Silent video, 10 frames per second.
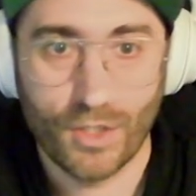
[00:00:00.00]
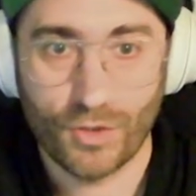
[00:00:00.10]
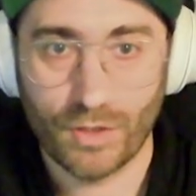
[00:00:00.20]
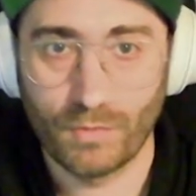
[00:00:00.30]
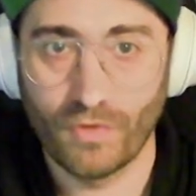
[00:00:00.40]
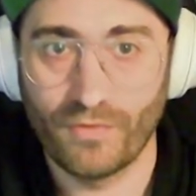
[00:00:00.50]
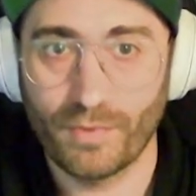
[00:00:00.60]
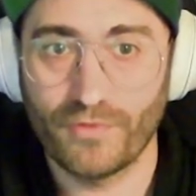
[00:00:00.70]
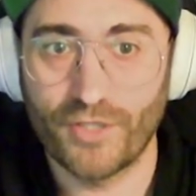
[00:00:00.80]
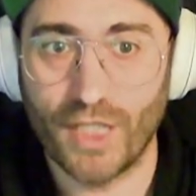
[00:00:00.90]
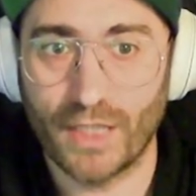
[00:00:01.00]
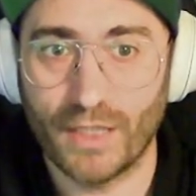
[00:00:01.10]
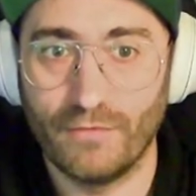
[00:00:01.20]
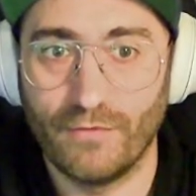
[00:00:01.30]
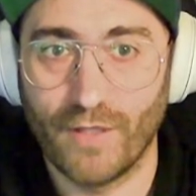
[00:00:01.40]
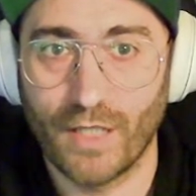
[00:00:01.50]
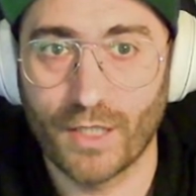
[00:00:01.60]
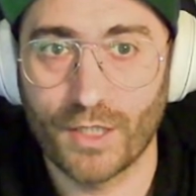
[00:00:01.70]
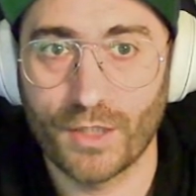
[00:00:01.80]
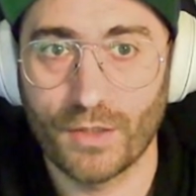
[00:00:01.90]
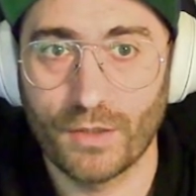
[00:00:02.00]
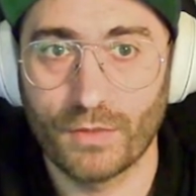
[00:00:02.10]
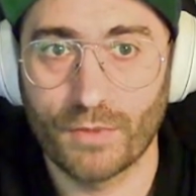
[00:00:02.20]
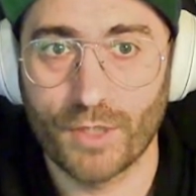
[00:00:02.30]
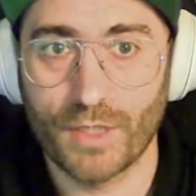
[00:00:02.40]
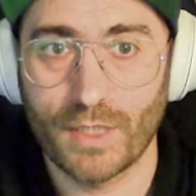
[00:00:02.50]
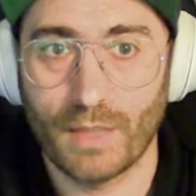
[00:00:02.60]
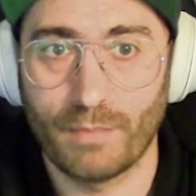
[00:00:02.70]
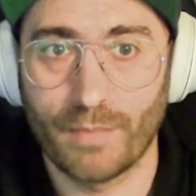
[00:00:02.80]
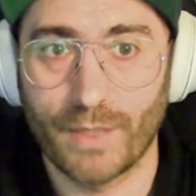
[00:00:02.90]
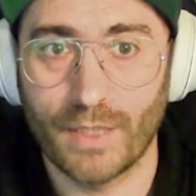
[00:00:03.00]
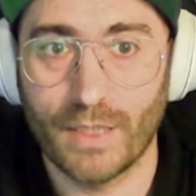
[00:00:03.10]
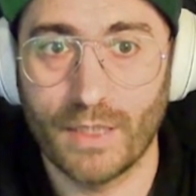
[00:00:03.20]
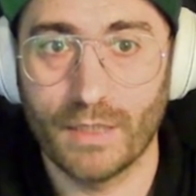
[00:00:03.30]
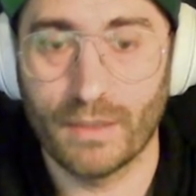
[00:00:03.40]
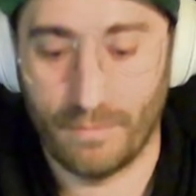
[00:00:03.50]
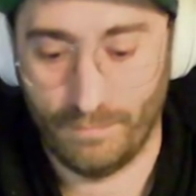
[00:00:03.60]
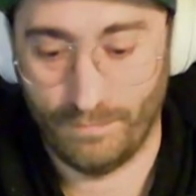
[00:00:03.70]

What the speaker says: So the move projectile function, which is up here,